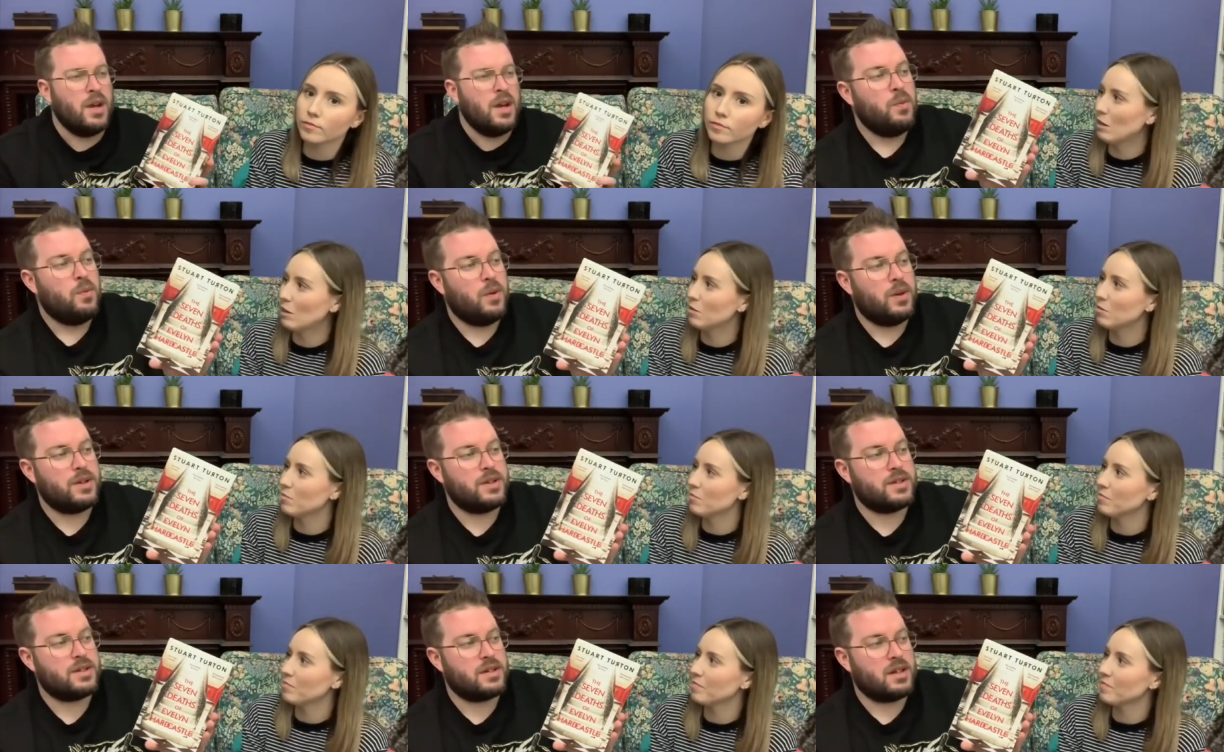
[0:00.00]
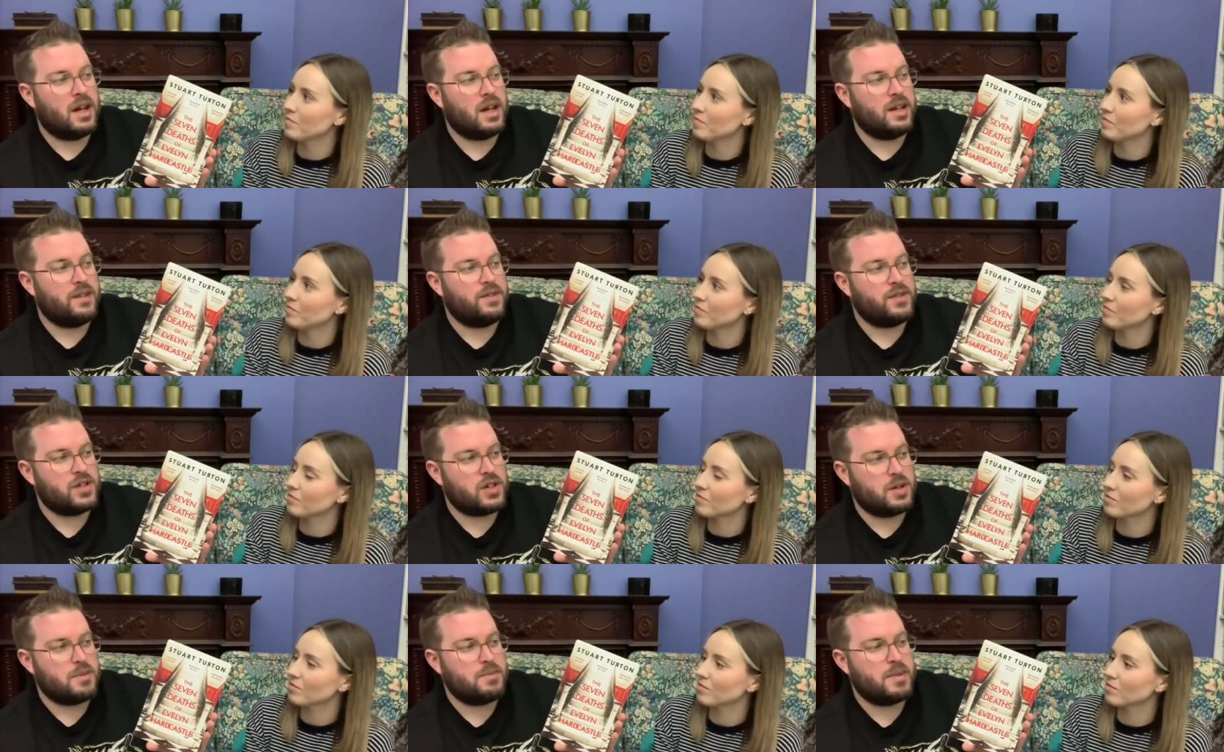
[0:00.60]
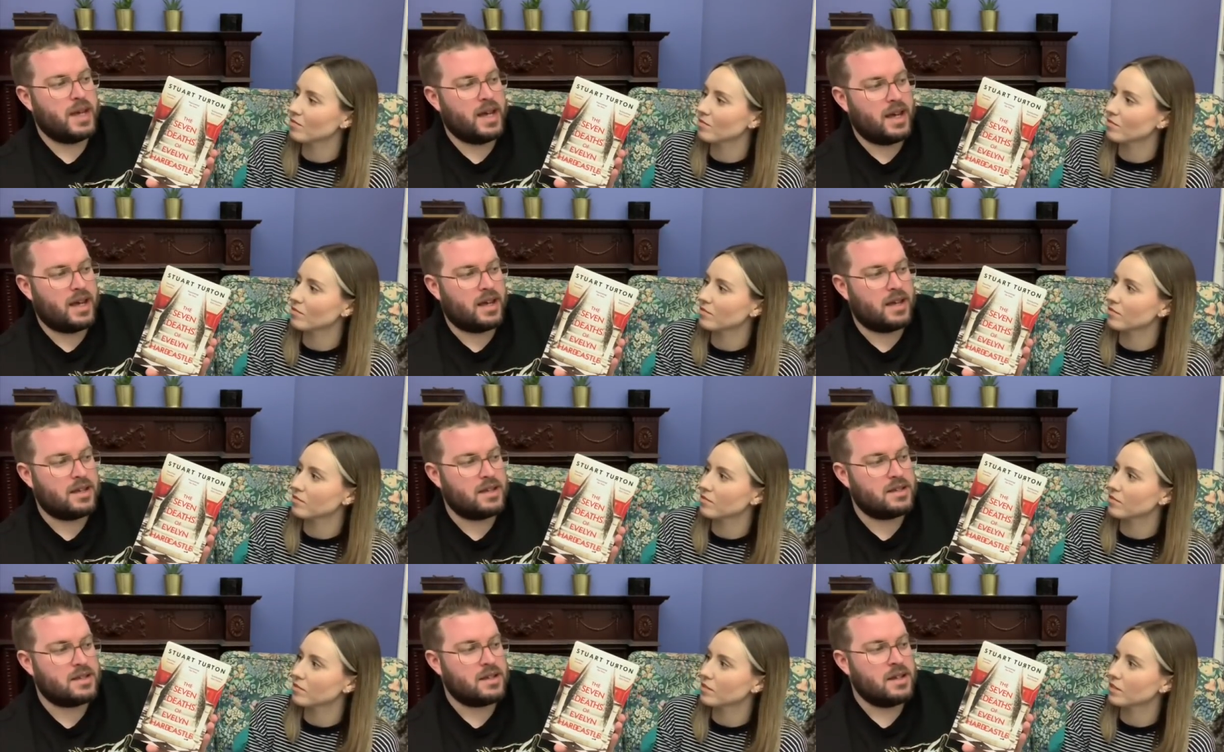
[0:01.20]
Speaker 1: what's kind of shocked me
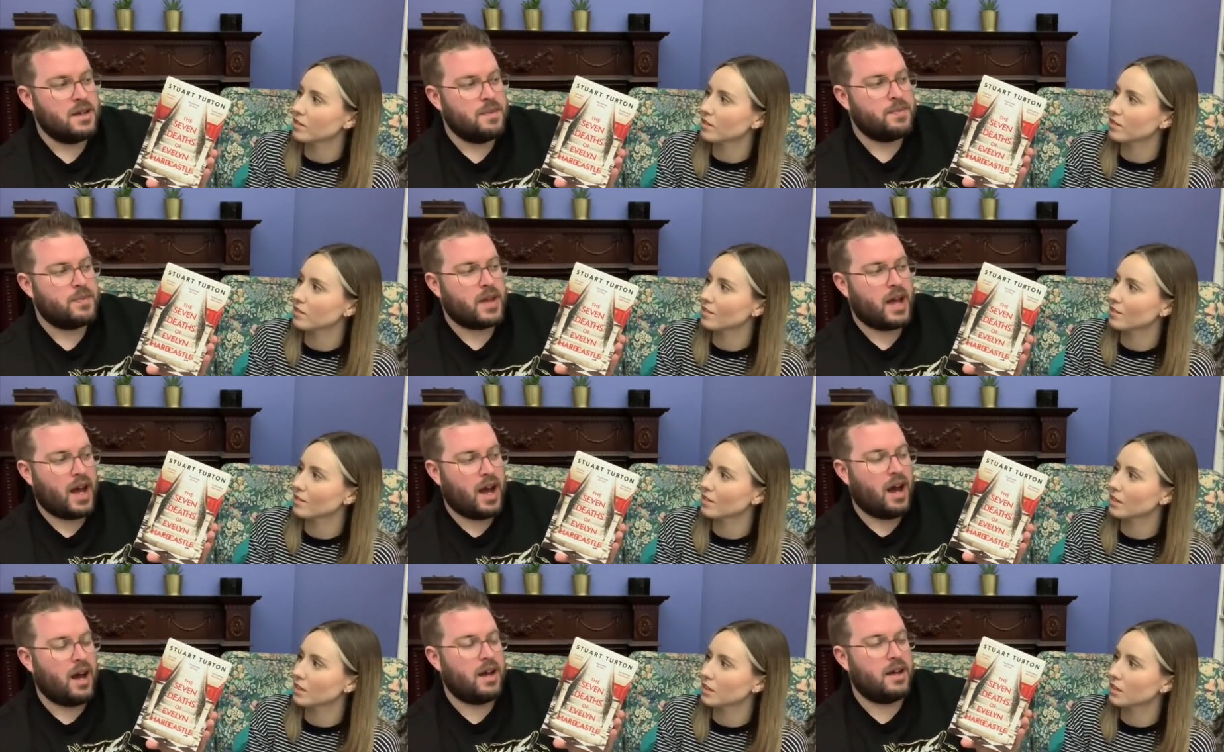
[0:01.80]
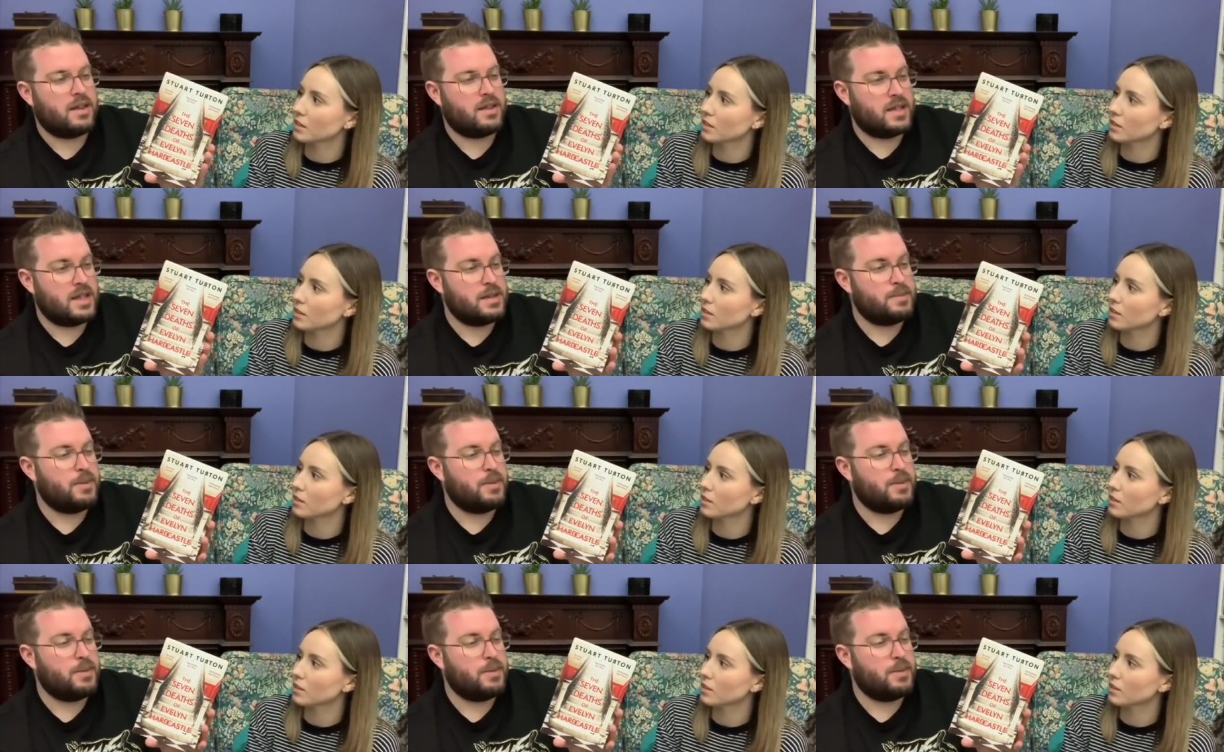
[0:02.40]
is, this